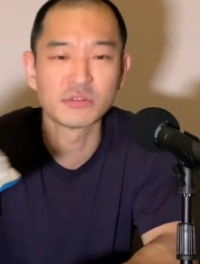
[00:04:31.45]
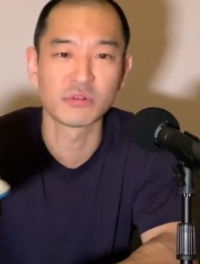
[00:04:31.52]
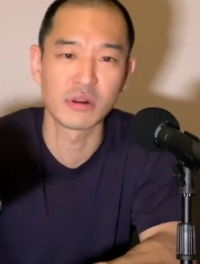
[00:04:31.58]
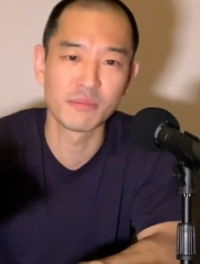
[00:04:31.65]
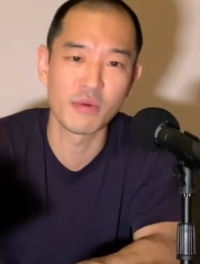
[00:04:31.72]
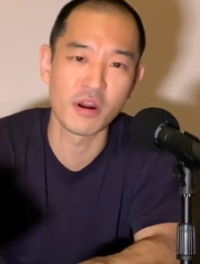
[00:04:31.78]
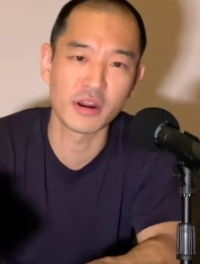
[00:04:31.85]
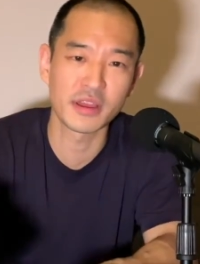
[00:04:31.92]
were a
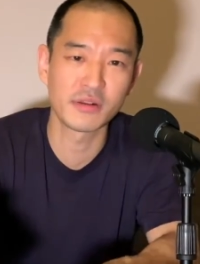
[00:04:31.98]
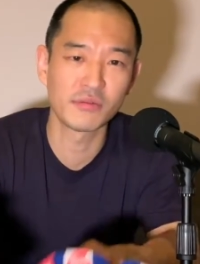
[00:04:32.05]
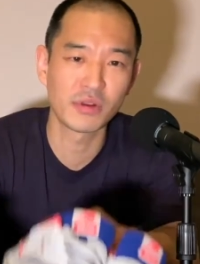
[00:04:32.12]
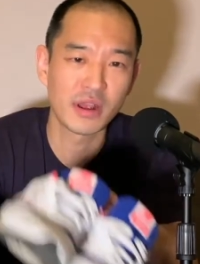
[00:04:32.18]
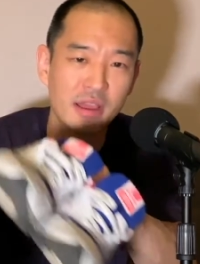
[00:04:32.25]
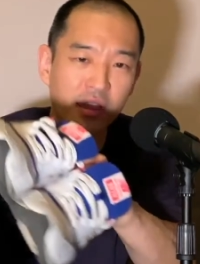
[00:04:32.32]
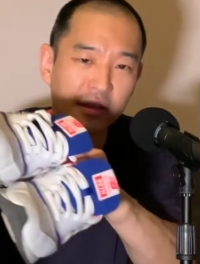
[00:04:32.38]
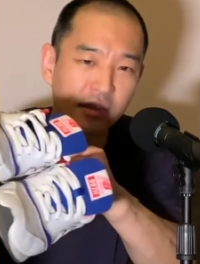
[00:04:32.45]
bargain when
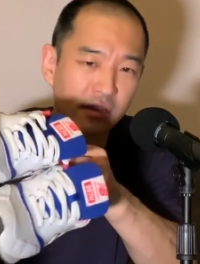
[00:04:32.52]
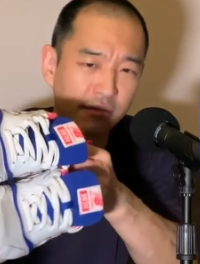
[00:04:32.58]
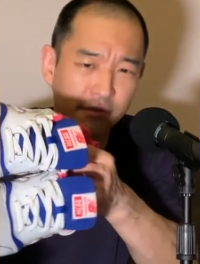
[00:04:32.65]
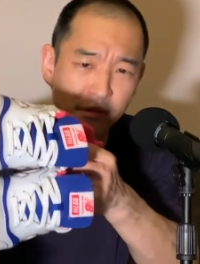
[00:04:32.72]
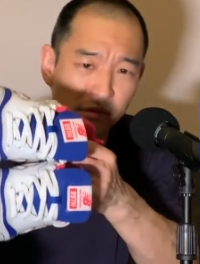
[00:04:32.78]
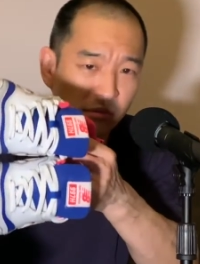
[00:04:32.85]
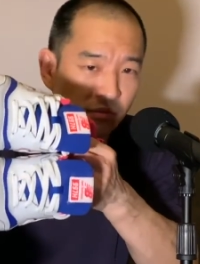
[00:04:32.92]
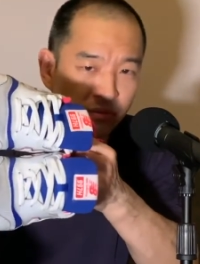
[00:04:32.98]
I got these
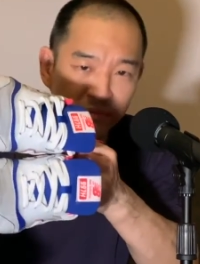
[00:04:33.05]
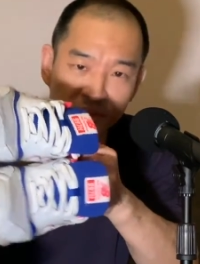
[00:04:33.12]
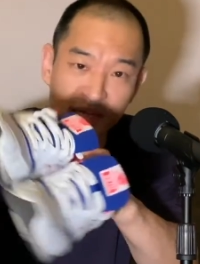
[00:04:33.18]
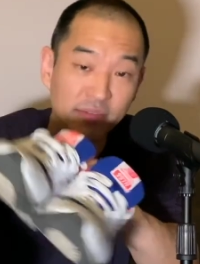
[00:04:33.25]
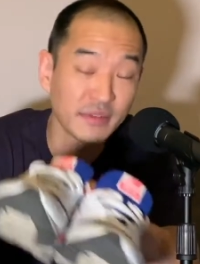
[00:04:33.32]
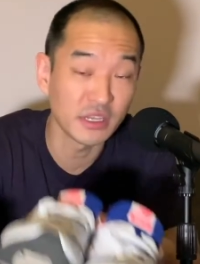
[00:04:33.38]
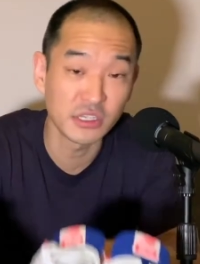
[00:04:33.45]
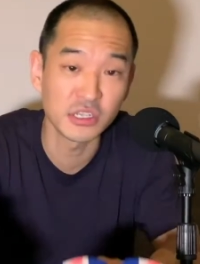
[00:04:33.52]
for
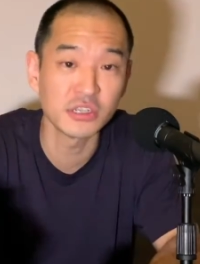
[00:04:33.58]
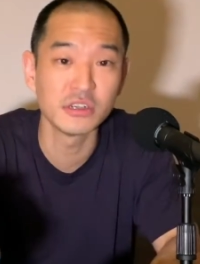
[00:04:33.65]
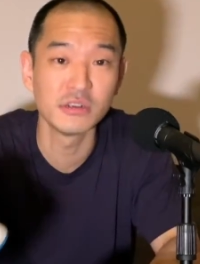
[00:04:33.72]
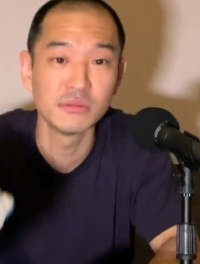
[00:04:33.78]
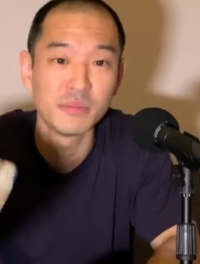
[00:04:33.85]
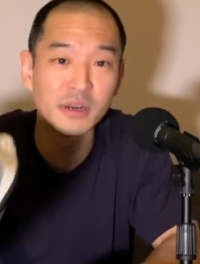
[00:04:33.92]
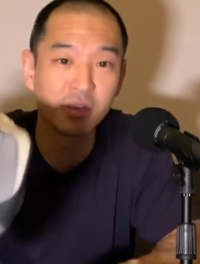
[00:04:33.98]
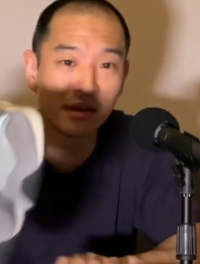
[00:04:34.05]

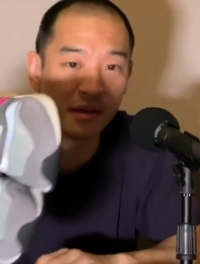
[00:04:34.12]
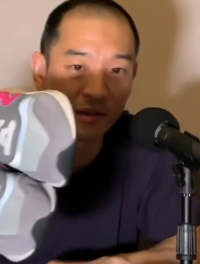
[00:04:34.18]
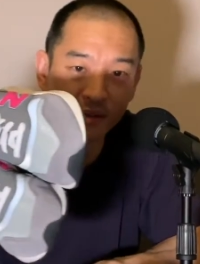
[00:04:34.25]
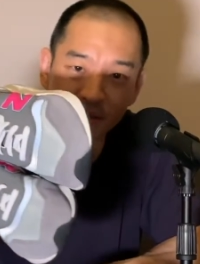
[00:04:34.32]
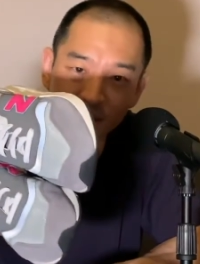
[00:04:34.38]
$72, but